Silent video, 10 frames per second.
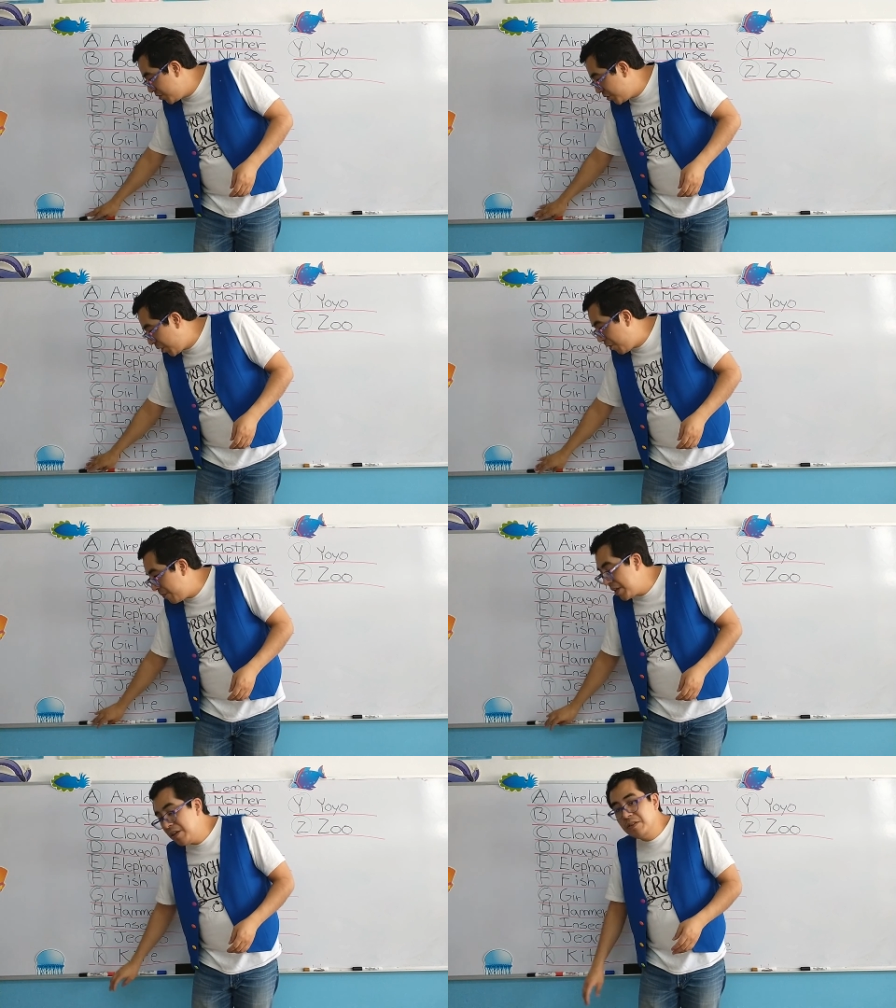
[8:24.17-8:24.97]

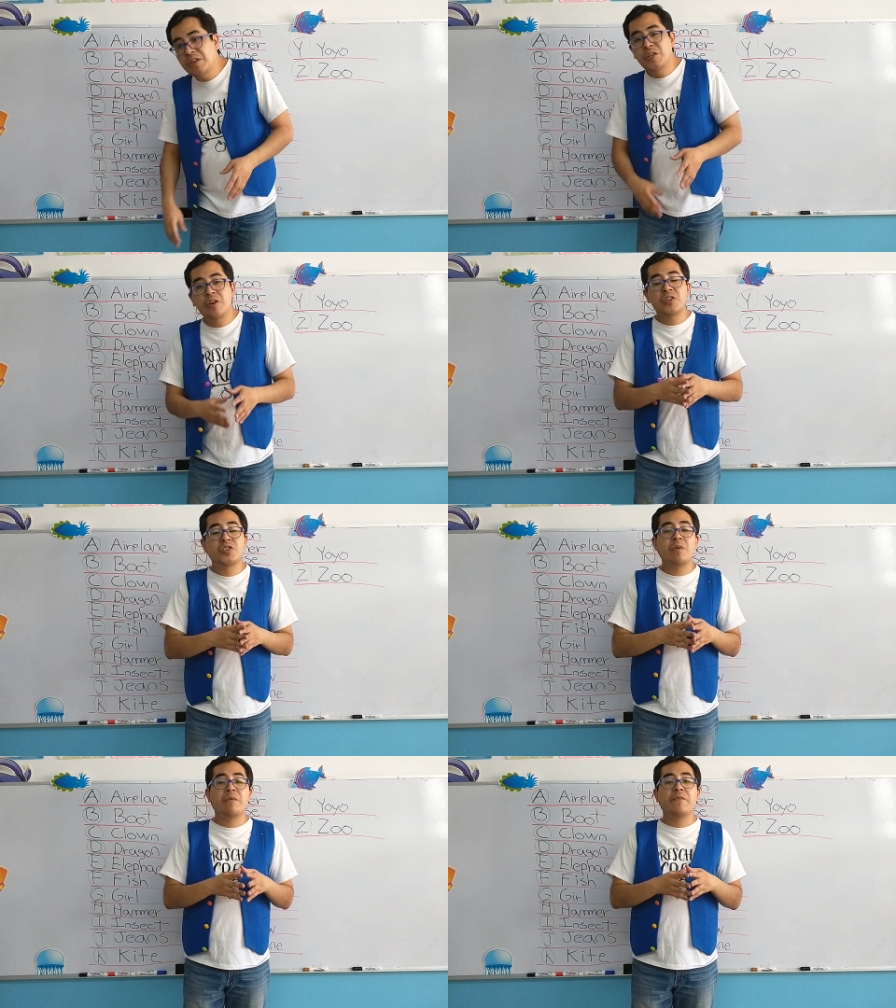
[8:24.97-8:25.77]
So, these are
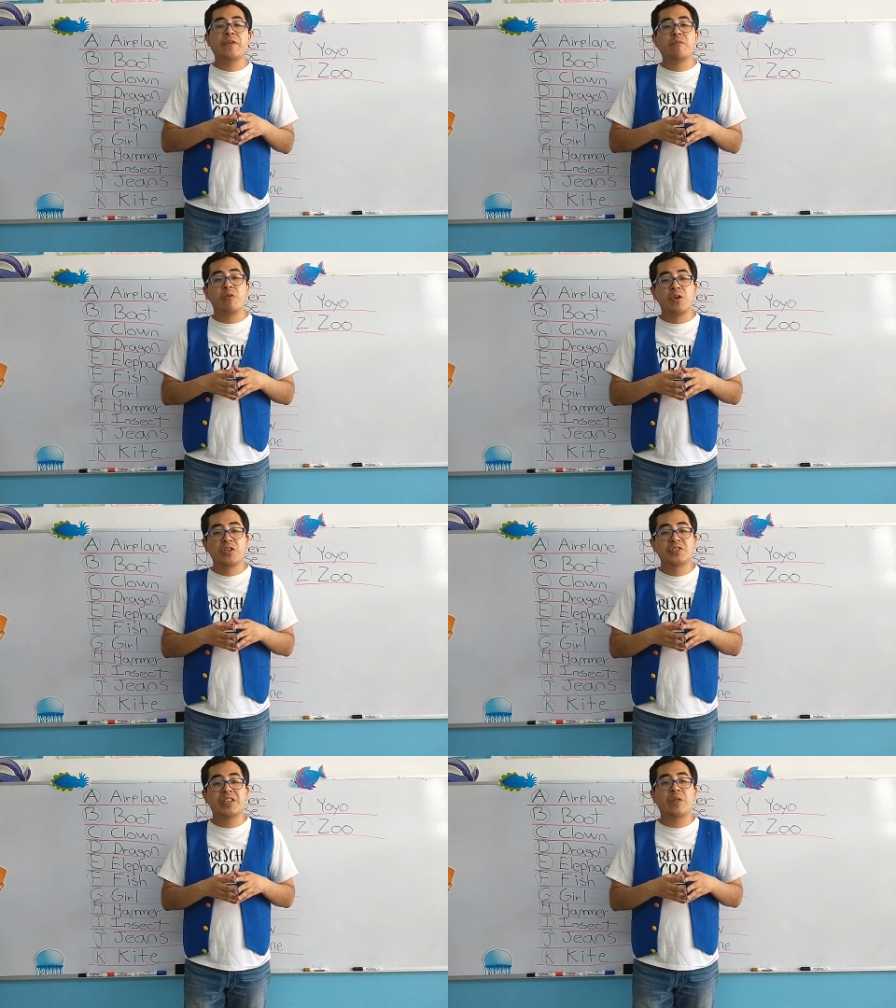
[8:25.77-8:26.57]
some of the
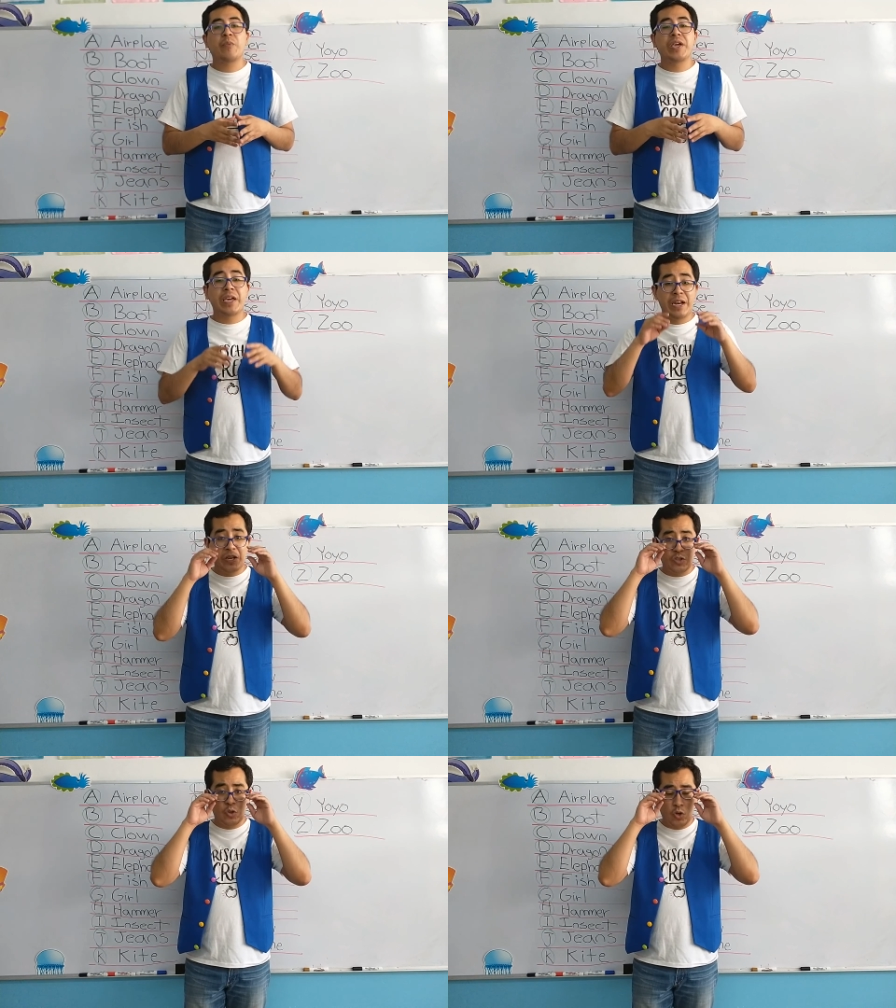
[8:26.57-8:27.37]
words that we can
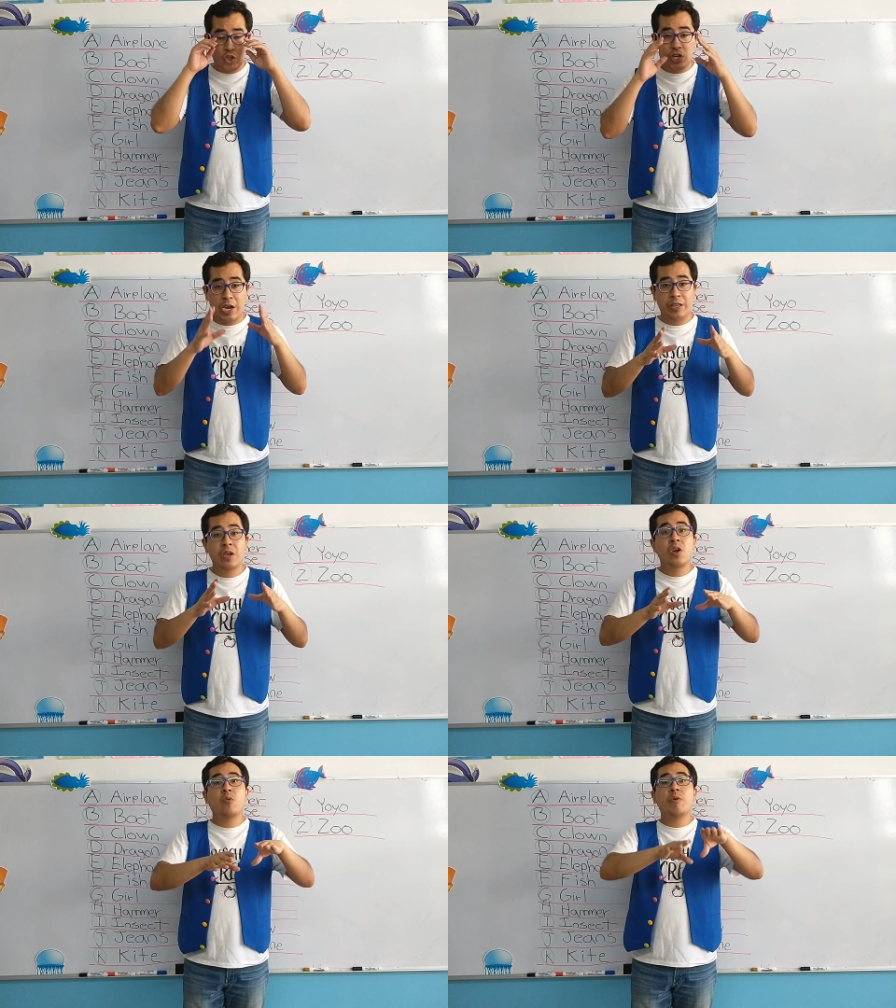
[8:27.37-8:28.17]

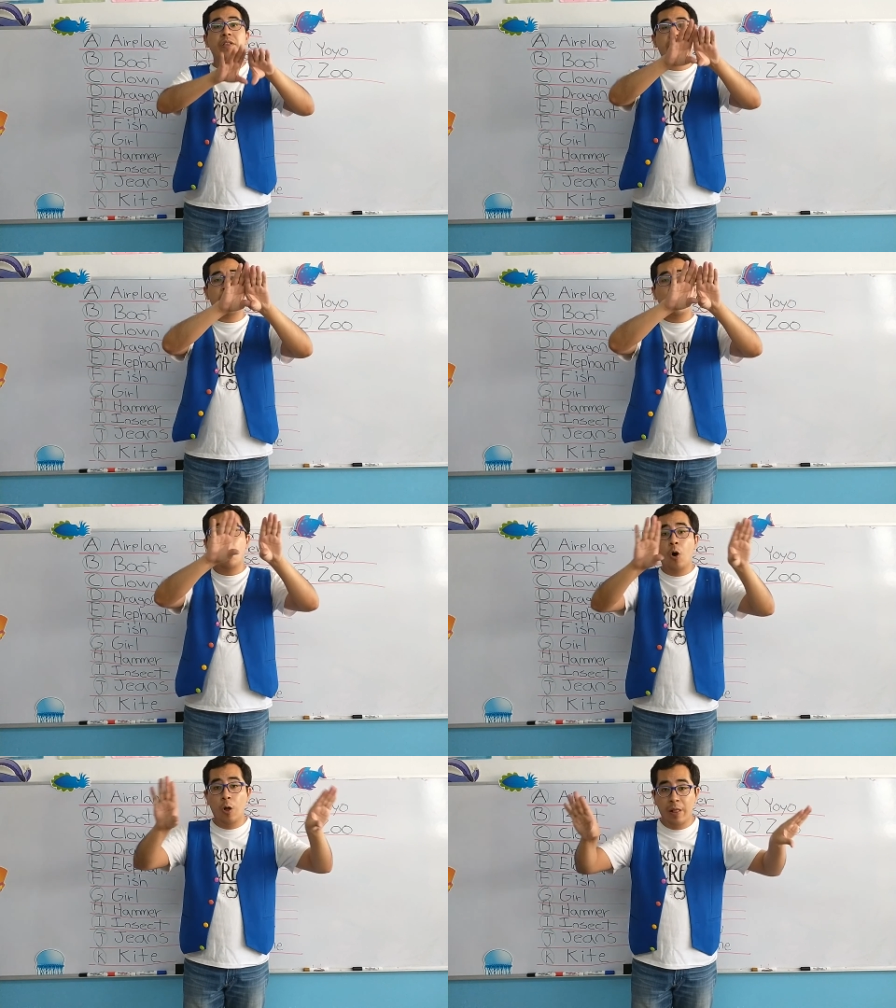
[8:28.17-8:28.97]
associate with the
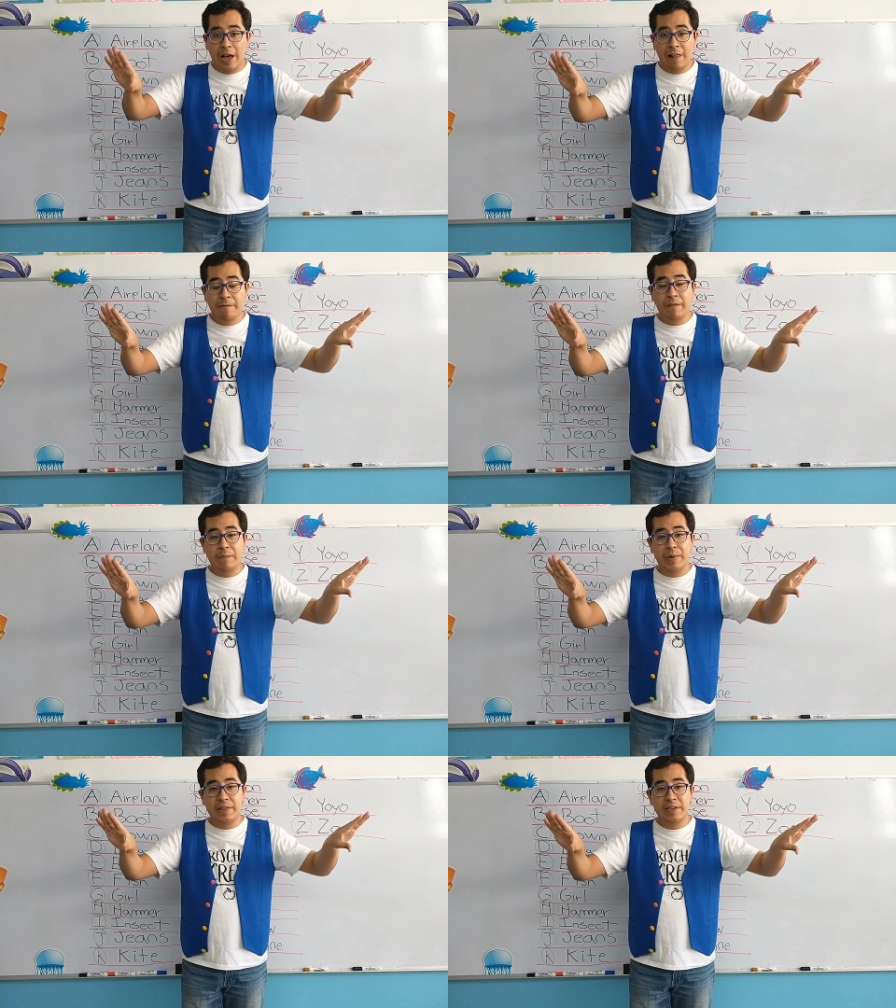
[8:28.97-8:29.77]
whole
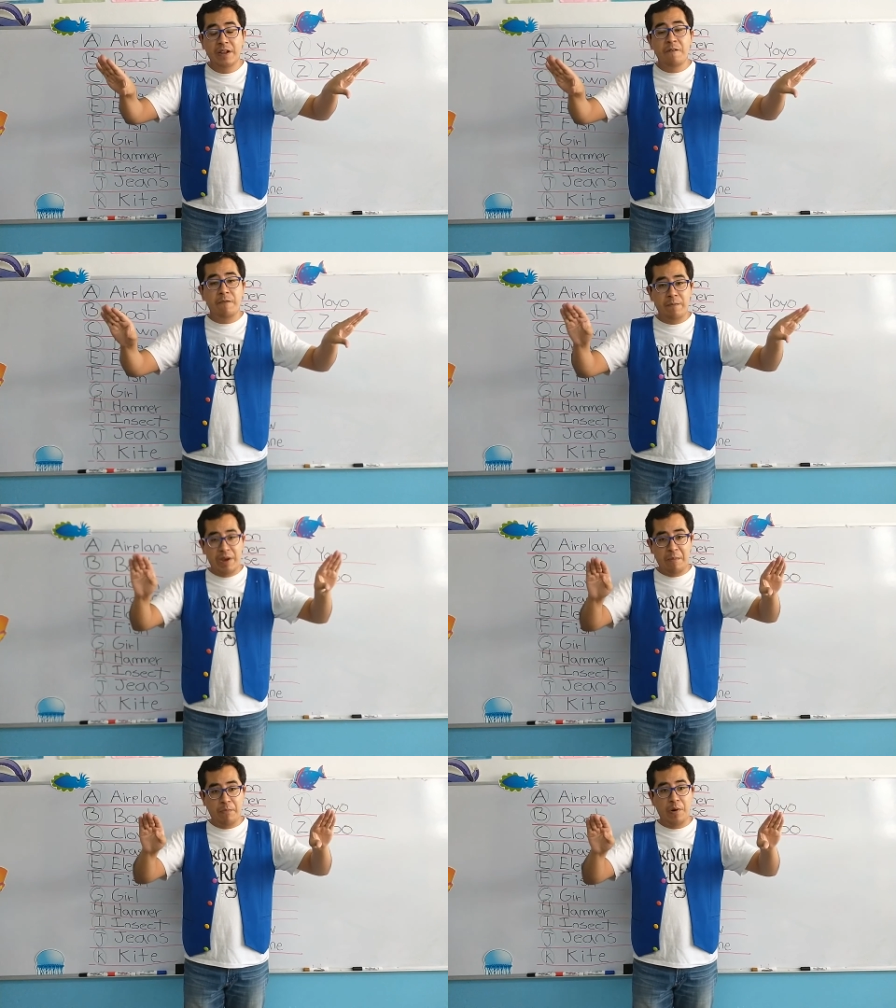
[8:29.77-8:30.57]
alphabet.
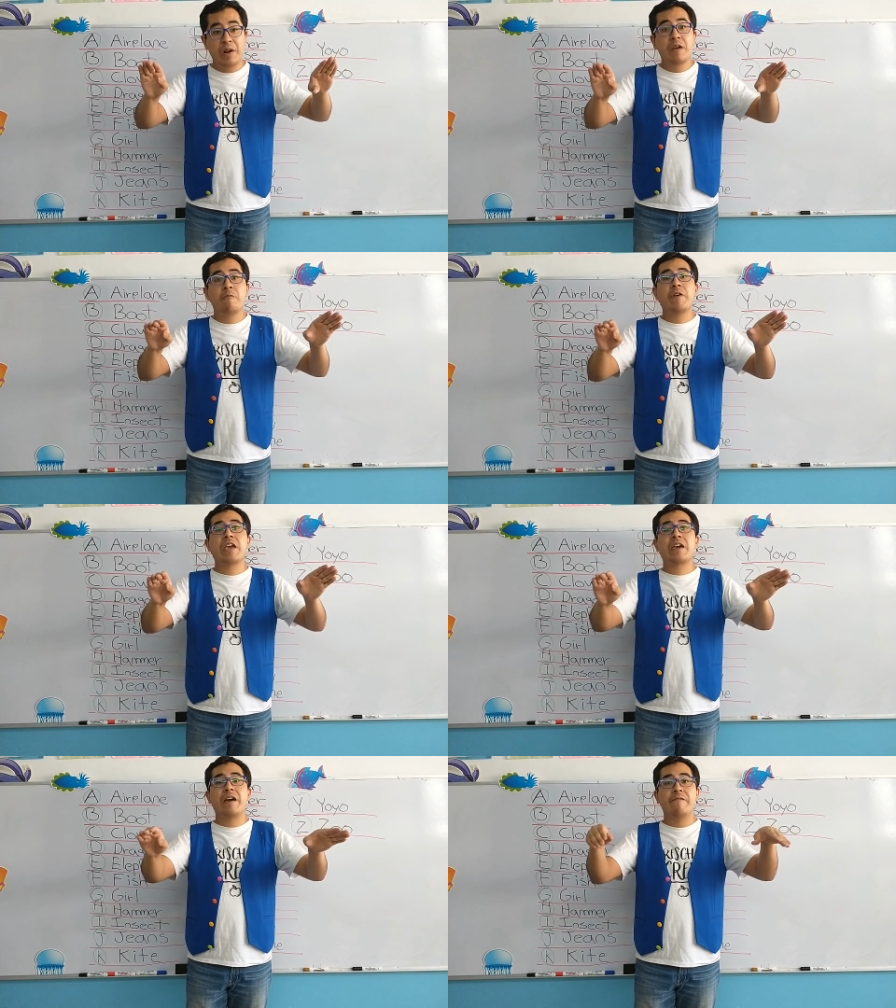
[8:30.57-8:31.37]
Remember, we
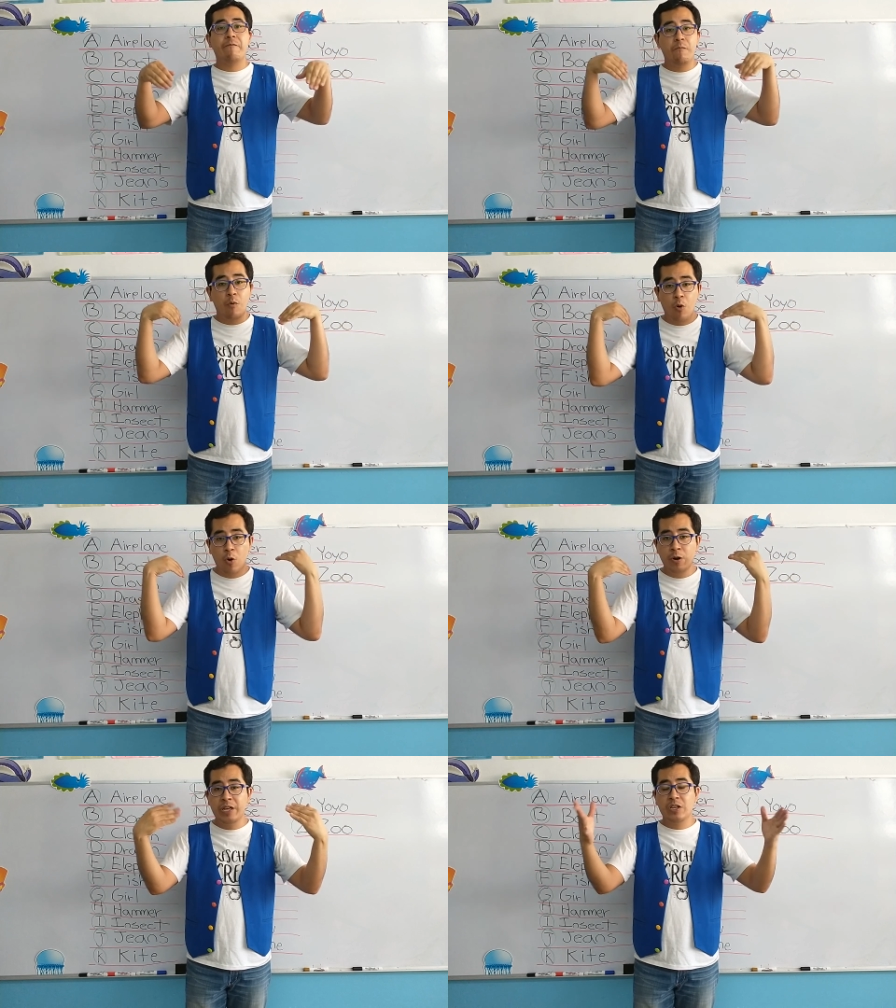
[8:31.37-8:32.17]
have
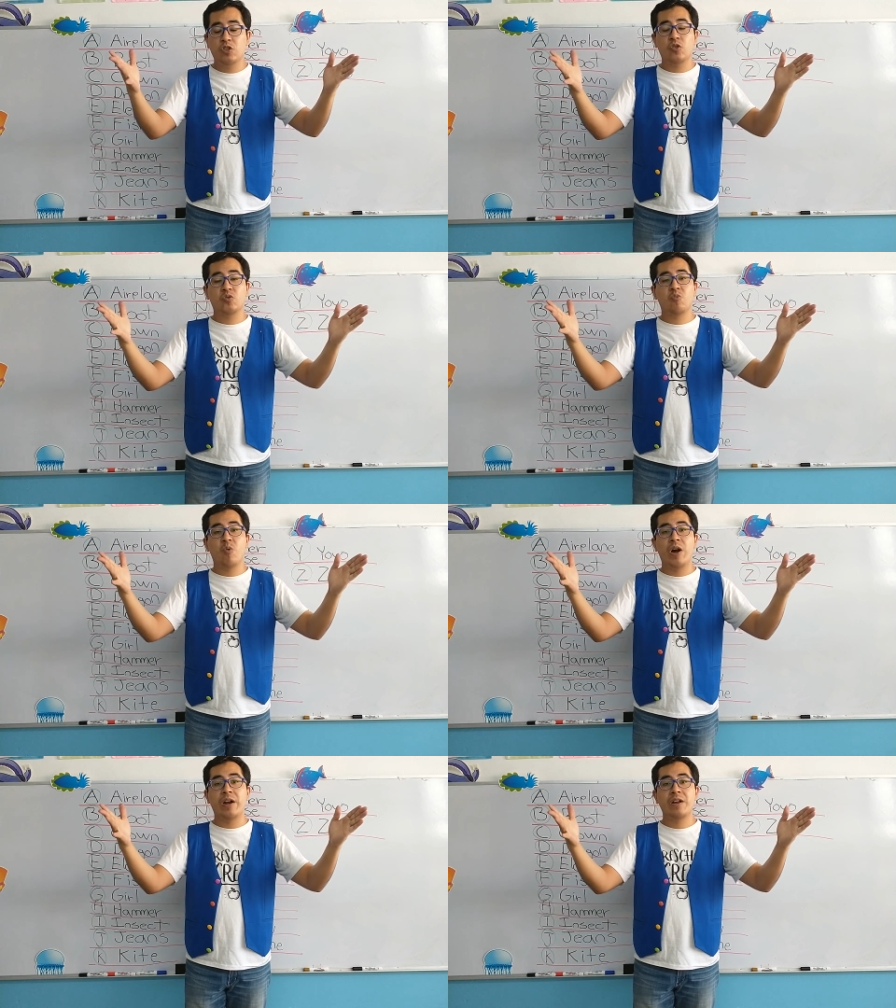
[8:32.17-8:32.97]
more than just
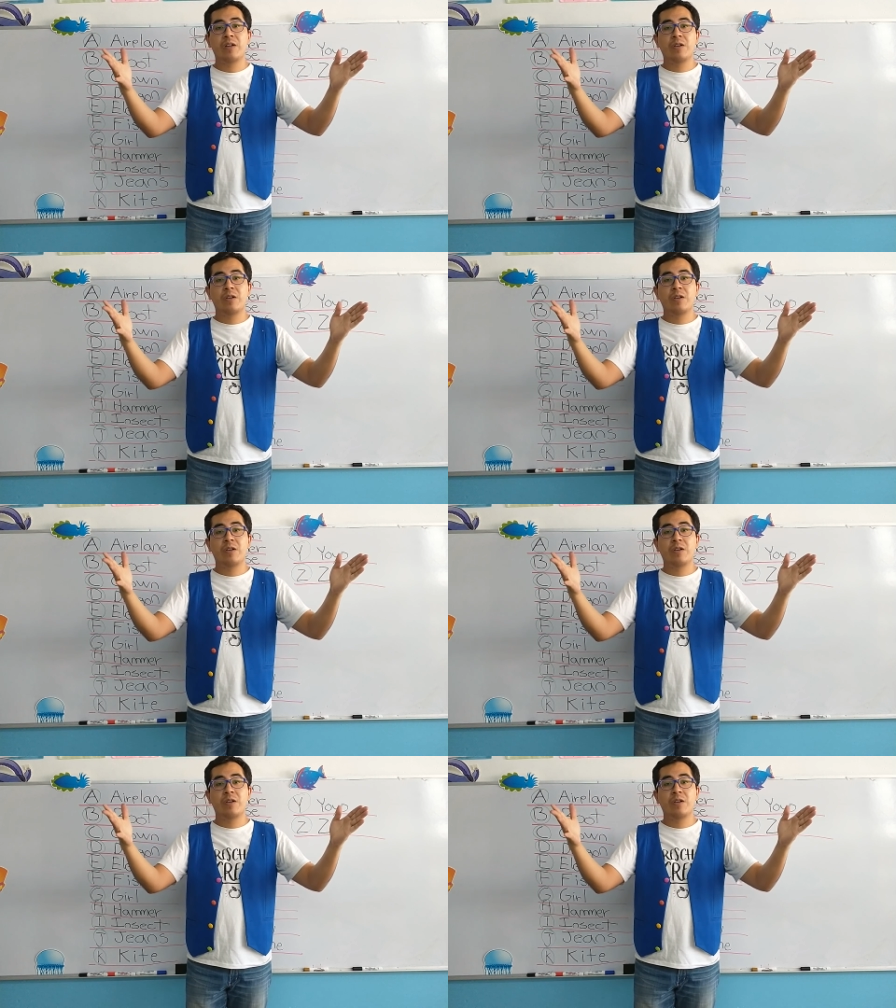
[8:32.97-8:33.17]
one,